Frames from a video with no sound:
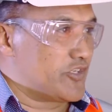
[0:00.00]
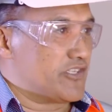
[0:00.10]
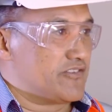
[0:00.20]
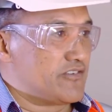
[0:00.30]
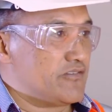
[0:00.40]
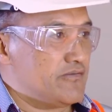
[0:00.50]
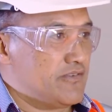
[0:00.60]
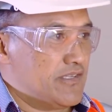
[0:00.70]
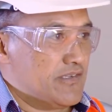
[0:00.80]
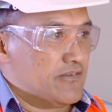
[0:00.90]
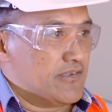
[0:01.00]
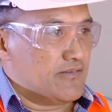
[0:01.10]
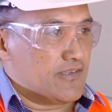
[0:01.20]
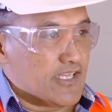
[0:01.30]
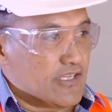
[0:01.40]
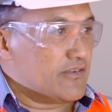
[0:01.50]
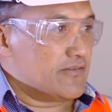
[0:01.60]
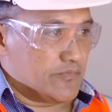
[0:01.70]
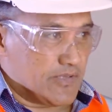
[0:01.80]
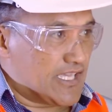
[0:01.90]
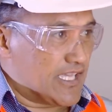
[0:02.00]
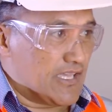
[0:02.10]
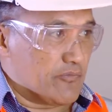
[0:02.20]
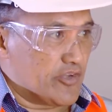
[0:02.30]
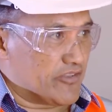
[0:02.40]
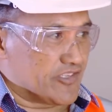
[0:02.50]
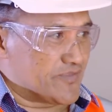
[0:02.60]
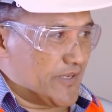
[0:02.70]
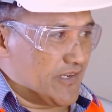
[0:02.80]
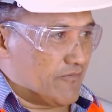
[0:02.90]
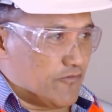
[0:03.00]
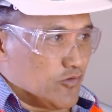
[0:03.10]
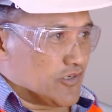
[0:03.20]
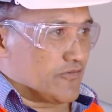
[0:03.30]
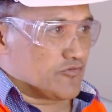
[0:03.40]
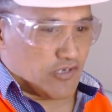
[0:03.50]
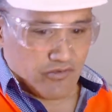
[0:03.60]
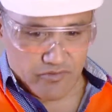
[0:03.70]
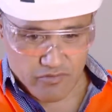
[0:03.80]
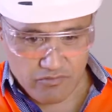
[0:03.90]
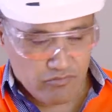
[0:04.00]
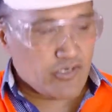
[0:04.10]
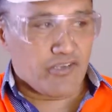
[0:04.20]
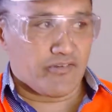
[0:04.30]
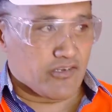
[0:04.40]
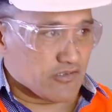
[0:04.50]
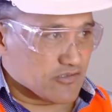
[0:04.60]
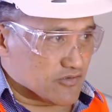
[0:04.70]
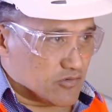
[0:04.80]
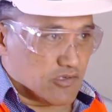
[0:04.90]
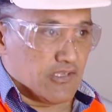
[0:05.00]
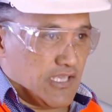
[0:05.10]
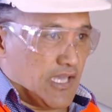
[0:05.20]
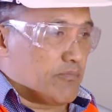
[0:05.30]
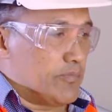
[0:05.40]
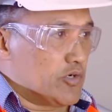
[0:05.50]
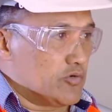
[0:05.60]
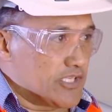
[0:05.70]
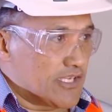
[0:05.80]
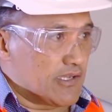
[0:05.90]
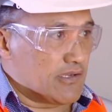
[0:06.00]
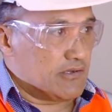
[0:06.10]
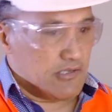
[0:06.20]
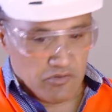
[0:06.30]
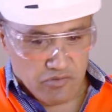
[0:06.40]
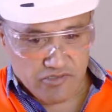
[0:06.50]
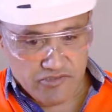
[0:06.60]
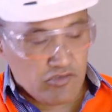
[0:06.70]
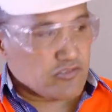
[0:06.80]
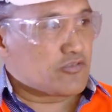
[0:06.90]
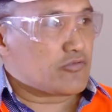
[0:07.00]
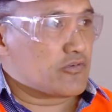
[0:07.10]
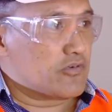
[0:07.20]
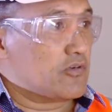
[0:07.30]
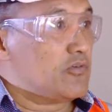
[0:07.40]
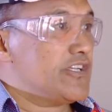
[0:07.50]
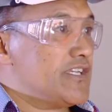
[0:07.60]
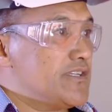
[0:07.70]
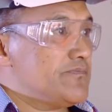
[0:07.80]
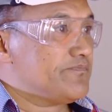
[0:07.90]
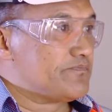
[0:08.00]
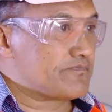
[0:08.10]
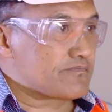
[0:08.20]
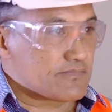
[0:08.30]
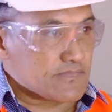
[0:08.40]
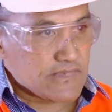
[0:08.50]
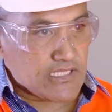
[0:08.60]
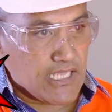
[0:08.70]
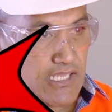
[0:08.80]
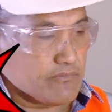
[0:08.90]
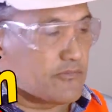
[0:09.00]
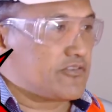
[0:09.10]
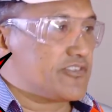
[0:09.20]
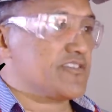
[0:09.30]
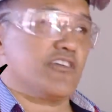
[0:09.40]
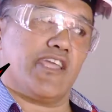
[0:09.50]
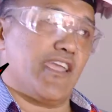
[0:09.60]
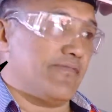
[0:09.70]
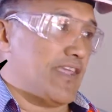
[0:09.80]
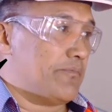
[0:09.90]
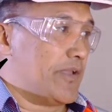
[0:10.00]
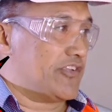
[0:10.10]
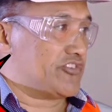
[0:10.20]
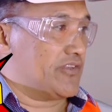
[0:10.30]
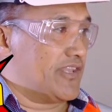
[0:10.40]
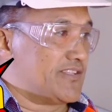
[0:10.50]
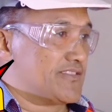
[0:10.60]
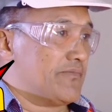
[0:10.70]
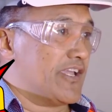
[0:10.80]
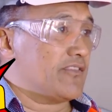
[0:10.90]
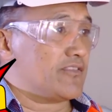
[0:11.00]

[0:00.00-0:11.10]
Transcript: you do, you know, whether it's being a forklift driver or whatever it is, or a builder, or a doctor, or a lawyer, you've just got to have that passion. That's the main